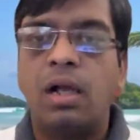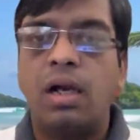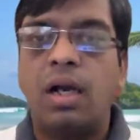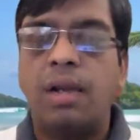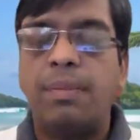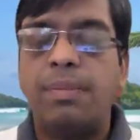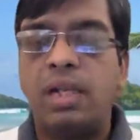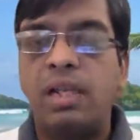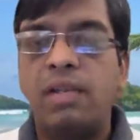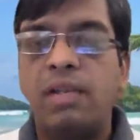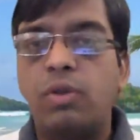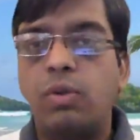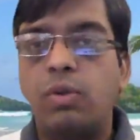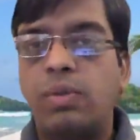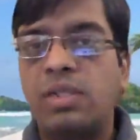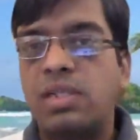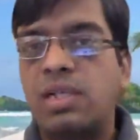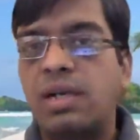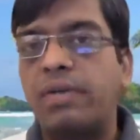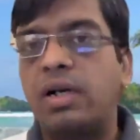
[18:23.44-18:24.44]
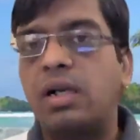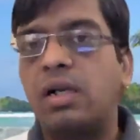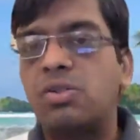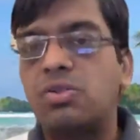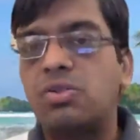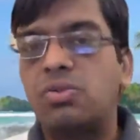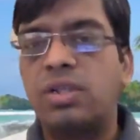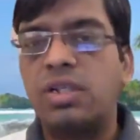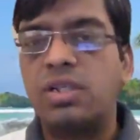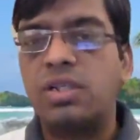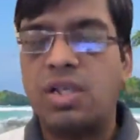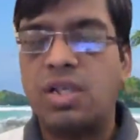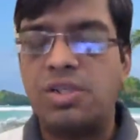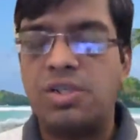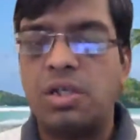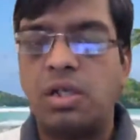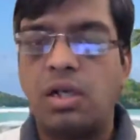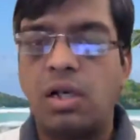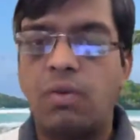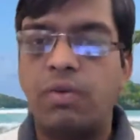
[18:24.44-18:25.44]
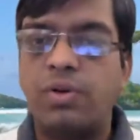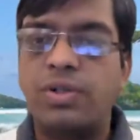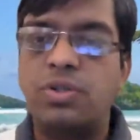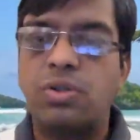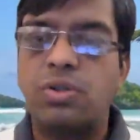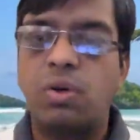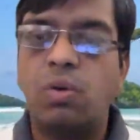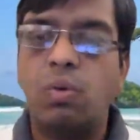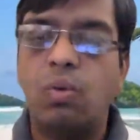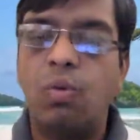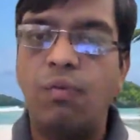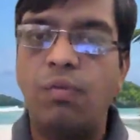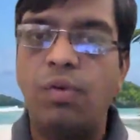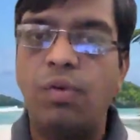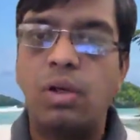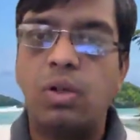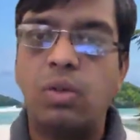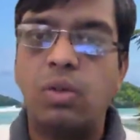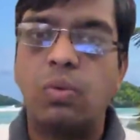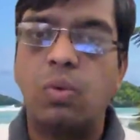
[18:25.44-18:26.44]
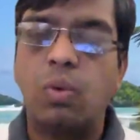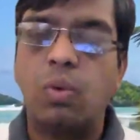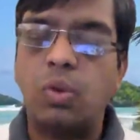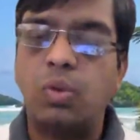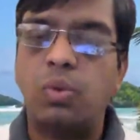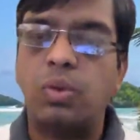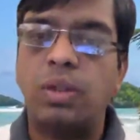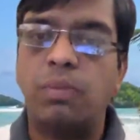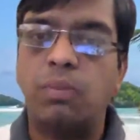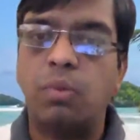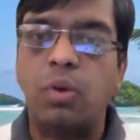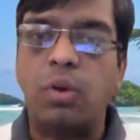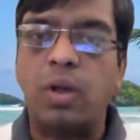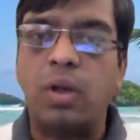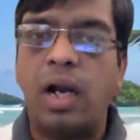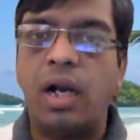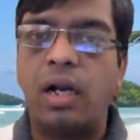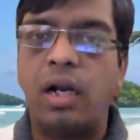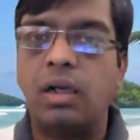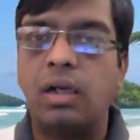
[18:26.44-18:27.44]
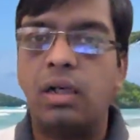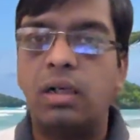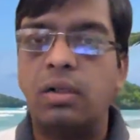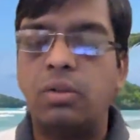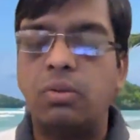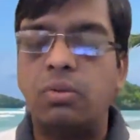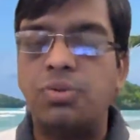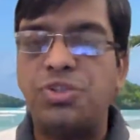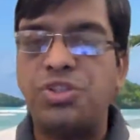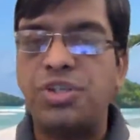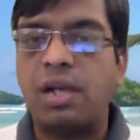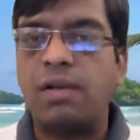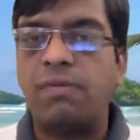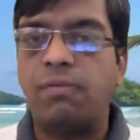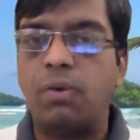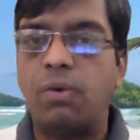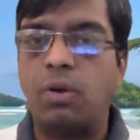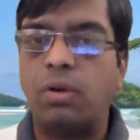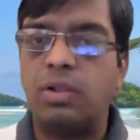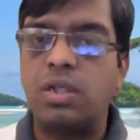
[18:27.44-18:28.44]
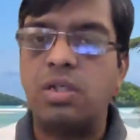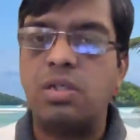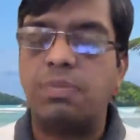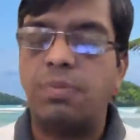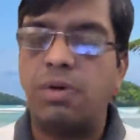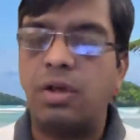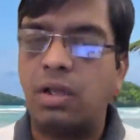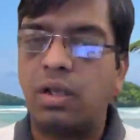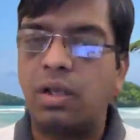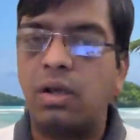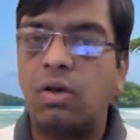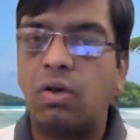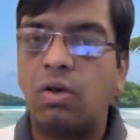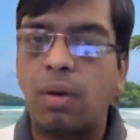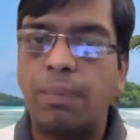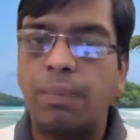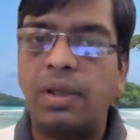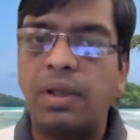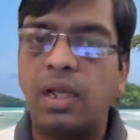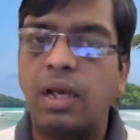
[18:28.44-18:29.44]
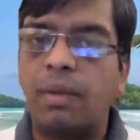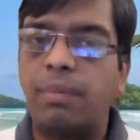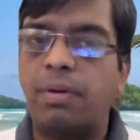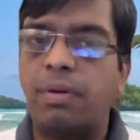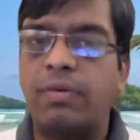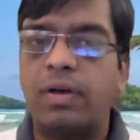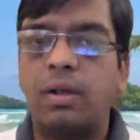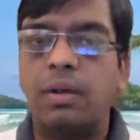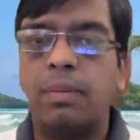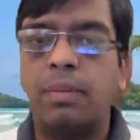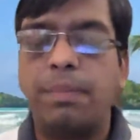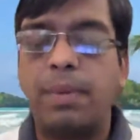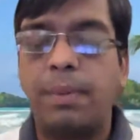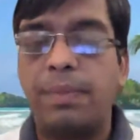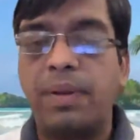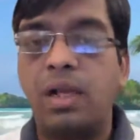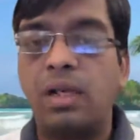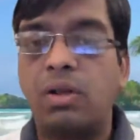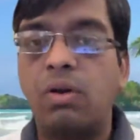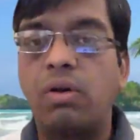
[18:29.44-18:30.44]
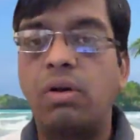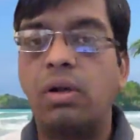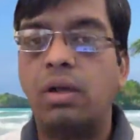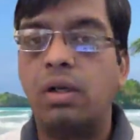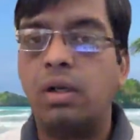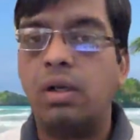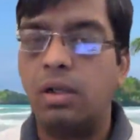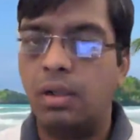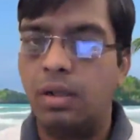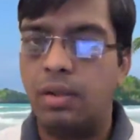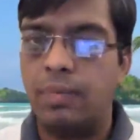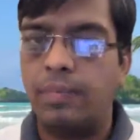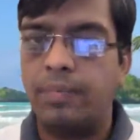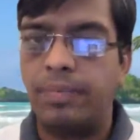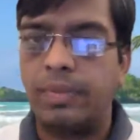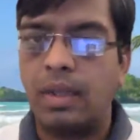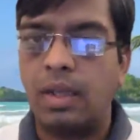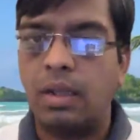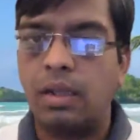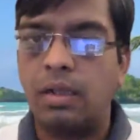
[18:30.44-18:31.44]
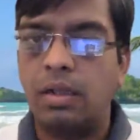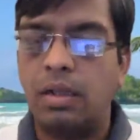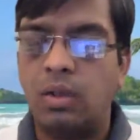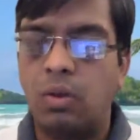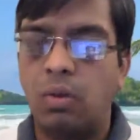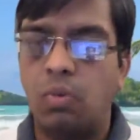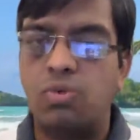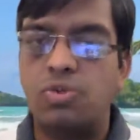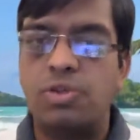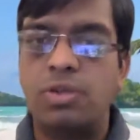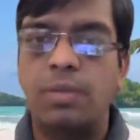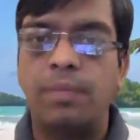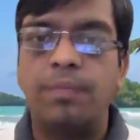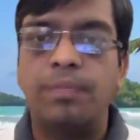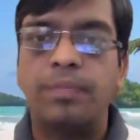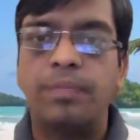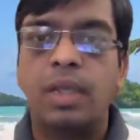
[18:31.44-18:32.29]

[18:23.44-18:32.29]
I believe you must have understood this session. Now it's your homework to go through the book and to check for this particular topic and prepare your notes.